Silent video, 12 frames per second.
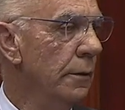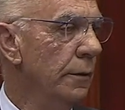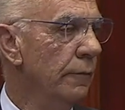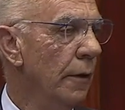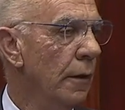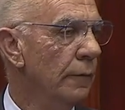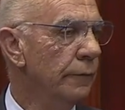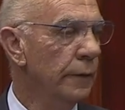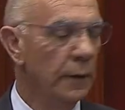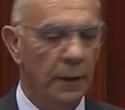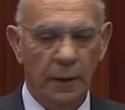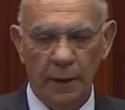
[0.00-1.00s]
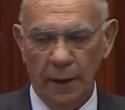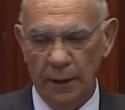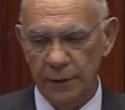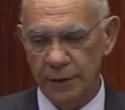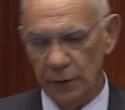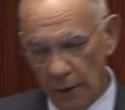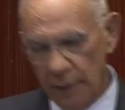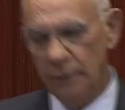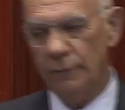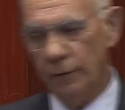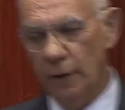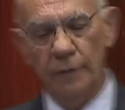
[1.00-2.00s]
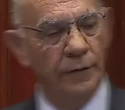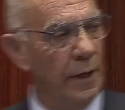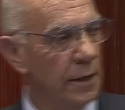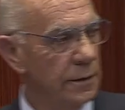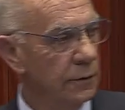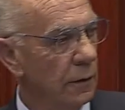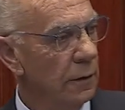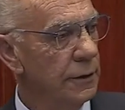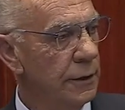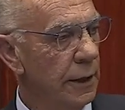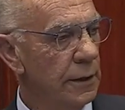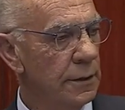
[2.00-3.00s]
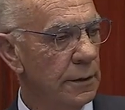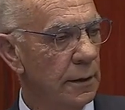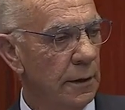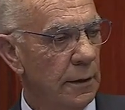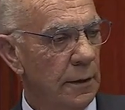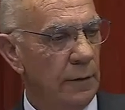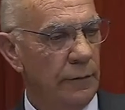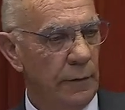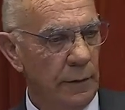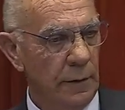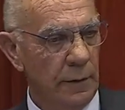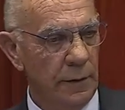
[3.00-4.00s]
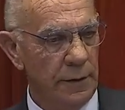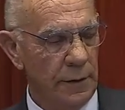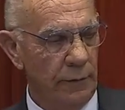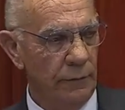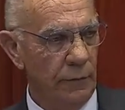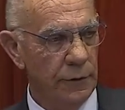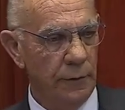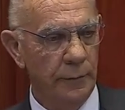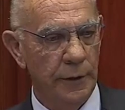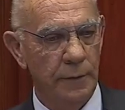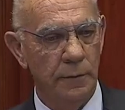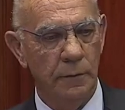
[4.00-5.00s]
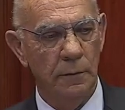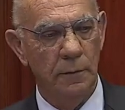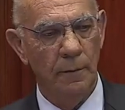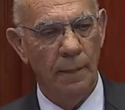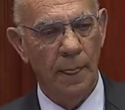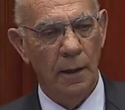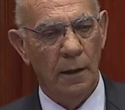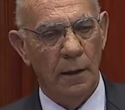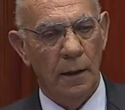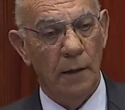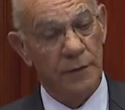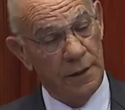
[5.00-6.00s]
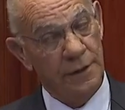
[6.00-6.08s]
involved, and signed $5,000 cheques for these unfortunate people. It was a